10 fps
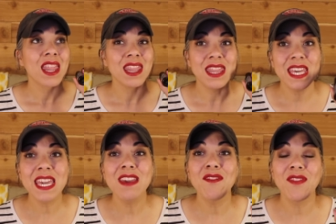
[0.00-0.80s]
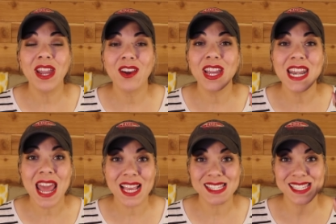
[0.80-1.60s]
The very
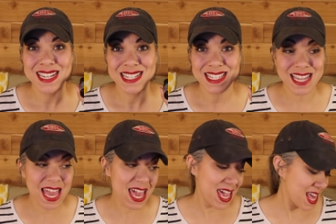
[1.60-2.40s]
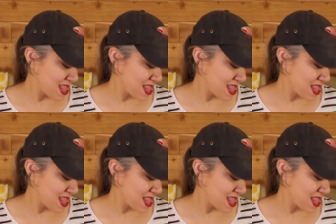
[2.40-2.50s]
next day,